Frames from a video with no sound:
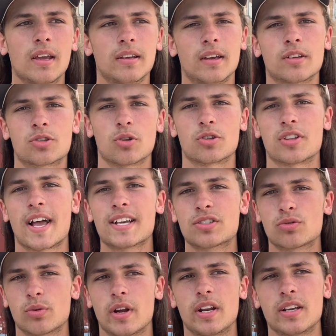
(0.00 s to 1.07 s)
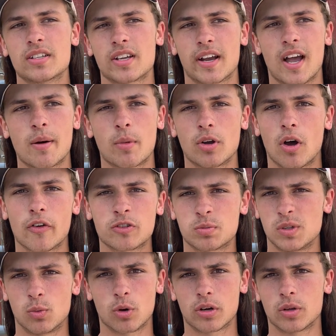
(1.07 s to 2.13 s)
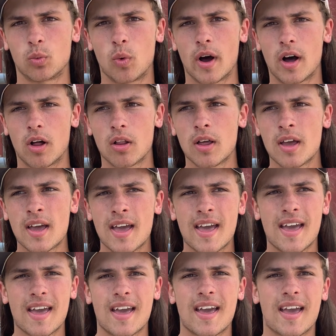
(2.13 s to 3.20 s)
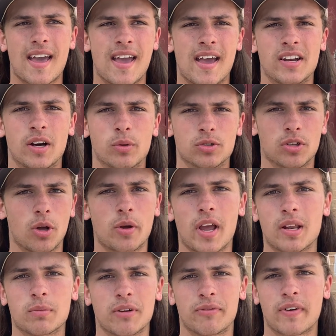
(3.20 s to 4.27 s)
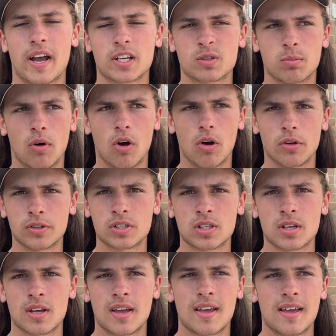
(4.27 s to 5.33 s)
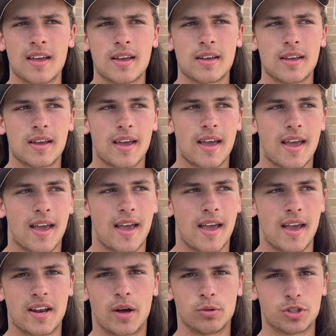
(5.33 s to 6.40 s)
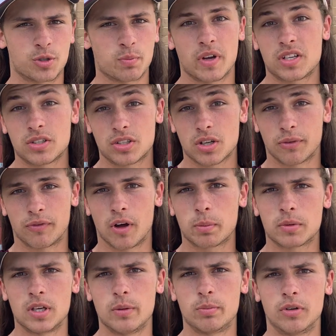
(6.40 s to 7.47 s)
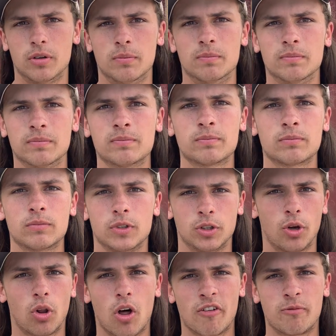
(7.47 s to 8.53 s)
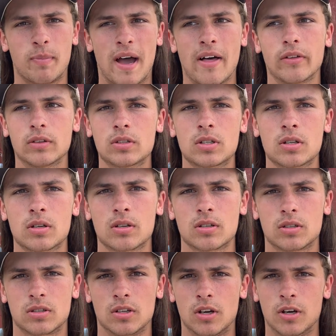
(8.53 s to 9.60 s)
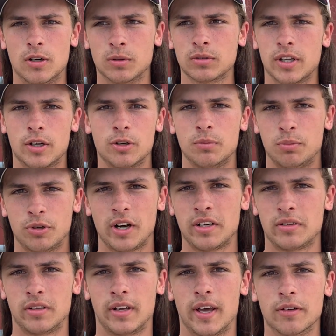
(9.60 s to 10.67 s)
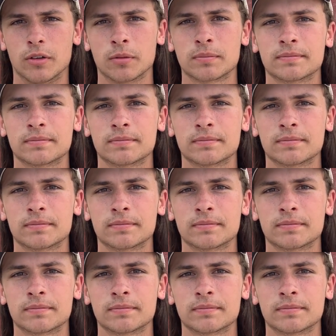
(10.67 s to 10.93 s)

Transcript: Yeah, so those last three innings, I got my off-speed working well, and I was locating my fastballs and I was just mixing stuff up, keeping them a little off balance, so they couldn't put anything together.